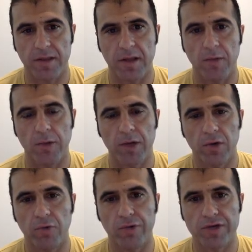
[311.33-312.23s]
that
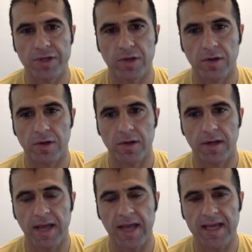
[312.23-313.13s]
will return
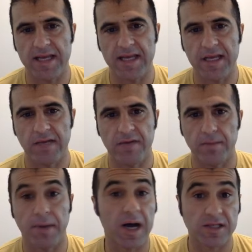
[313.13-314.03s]
any given
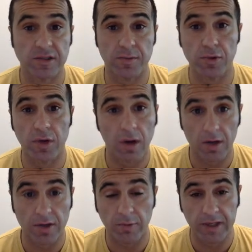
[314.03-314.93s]
possible
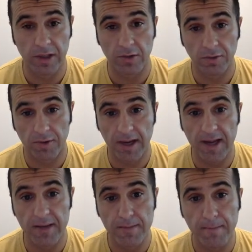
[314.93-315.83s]
card that we can create.